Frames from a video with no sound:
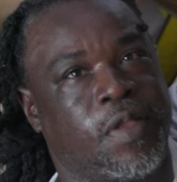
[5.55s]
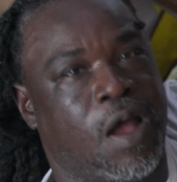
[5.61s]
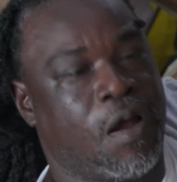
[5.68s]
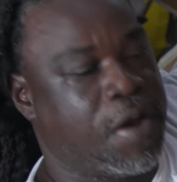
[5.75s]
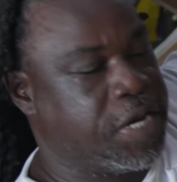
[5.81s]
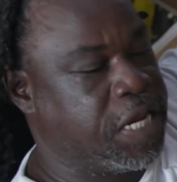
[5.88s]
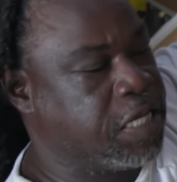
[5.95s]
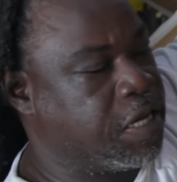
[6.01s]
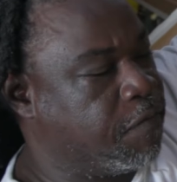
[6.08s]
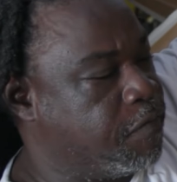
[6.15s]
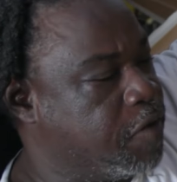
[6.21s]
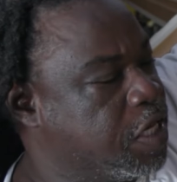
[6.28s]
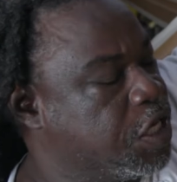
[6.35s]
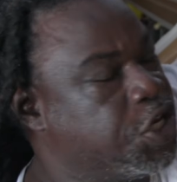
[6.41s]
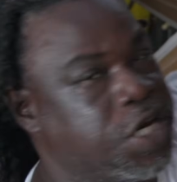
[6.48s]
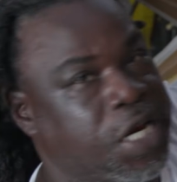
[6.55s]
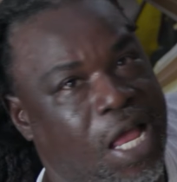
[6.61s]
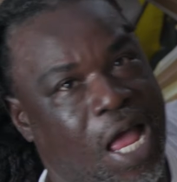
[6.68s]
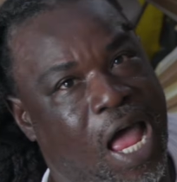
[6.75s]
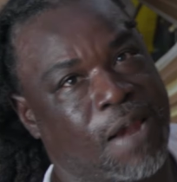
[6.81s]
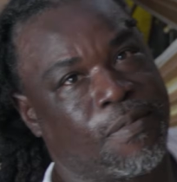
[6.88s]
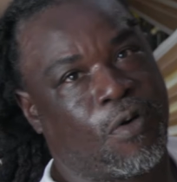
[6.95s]
All right, this is a sheet of
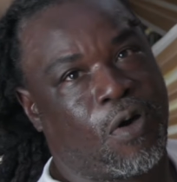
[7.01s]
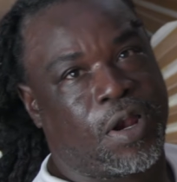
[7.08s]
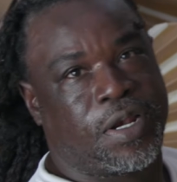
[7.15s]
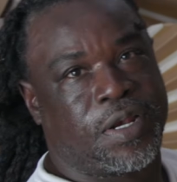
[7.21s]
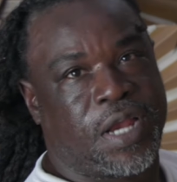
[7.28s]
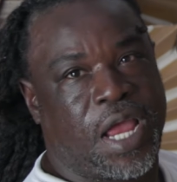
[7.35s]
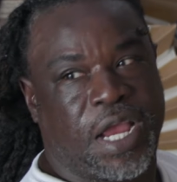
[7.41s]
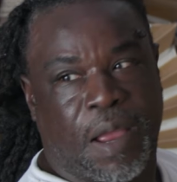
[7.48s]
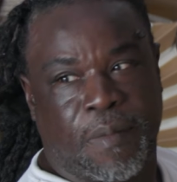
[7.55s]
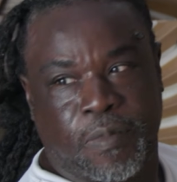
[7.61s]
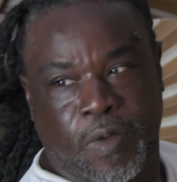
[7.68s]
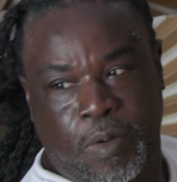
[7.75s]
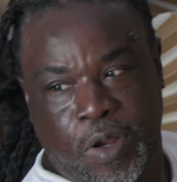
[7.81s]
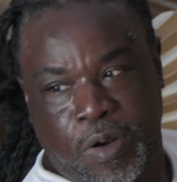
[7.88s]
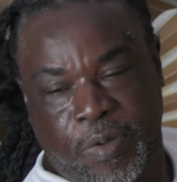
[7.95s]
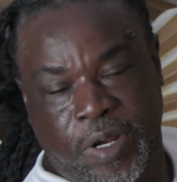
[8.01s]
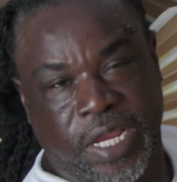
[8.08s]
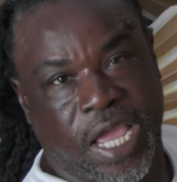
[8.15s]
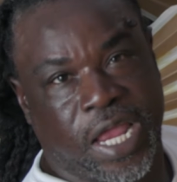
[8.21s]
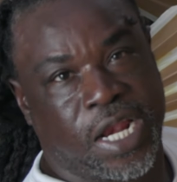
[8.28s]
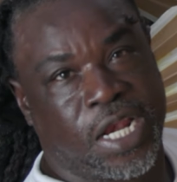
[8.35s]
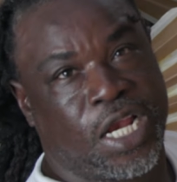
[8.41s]
cardboard. I'm going to put
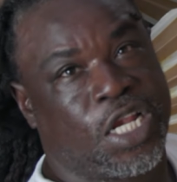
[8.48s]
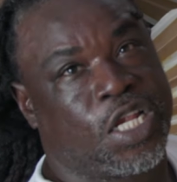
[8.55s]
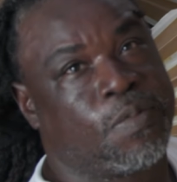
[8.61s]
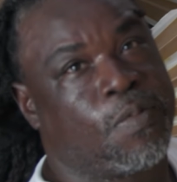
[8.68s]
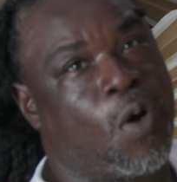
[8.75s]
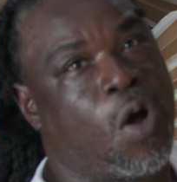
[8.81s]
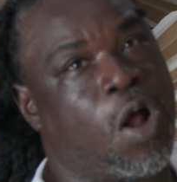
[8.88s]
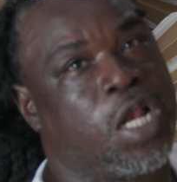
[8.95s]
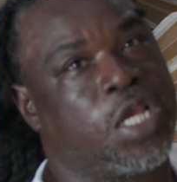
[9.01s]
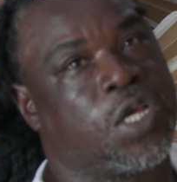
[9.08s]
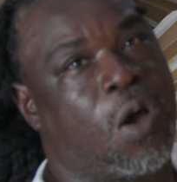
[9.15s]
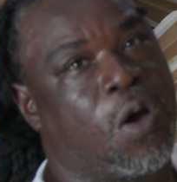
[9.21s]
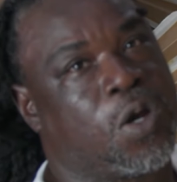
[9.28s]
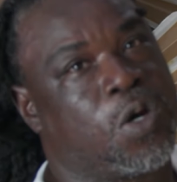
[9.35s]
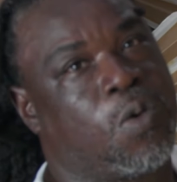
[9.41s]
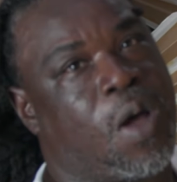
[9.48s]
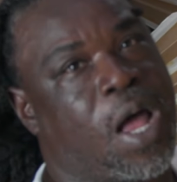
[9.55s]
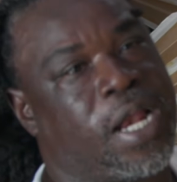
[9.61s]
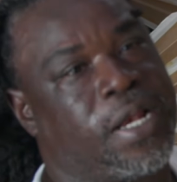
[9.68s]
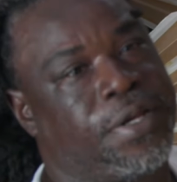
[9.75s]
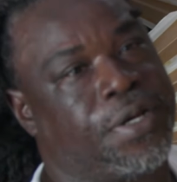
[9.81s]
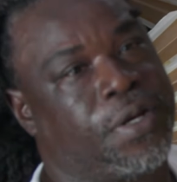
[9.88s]
together a little small Junkanoo
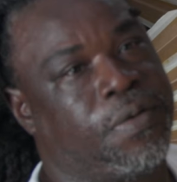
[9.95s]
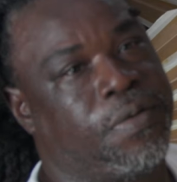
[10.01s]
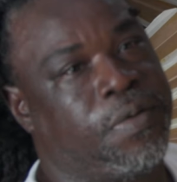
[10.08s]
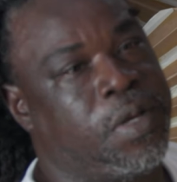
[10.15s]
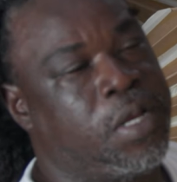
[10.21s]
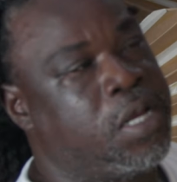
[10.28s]
Hat, you know.